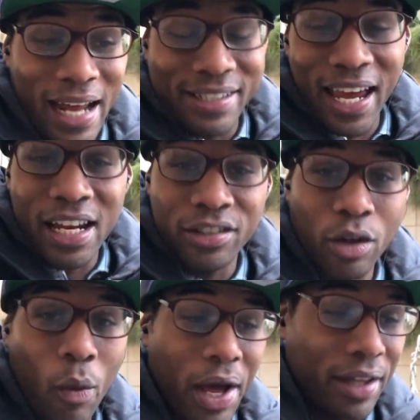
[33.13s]
I changed
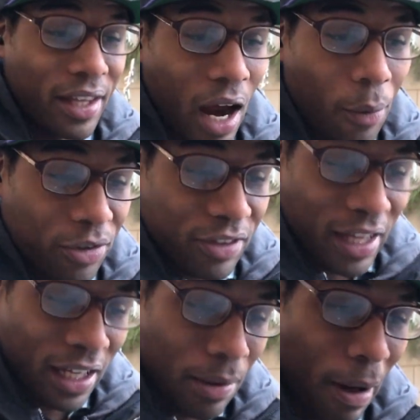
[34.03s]
the way that I was
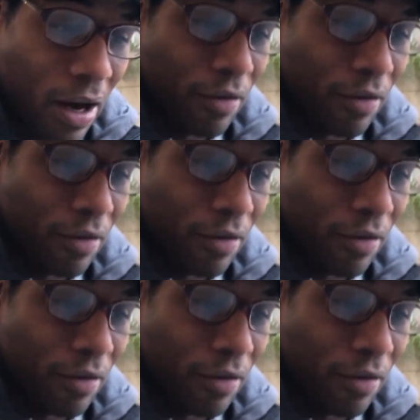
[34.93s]
thinking about